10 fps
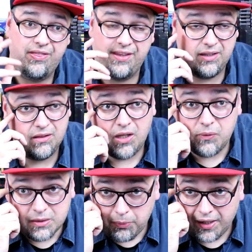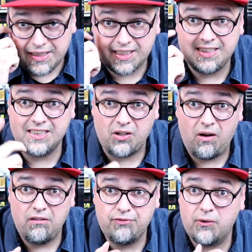The lowest price I
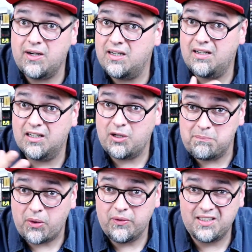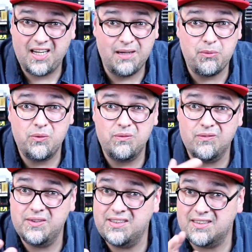saw for a component
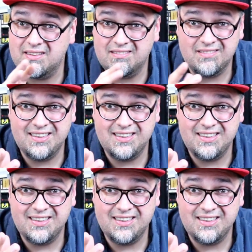cable was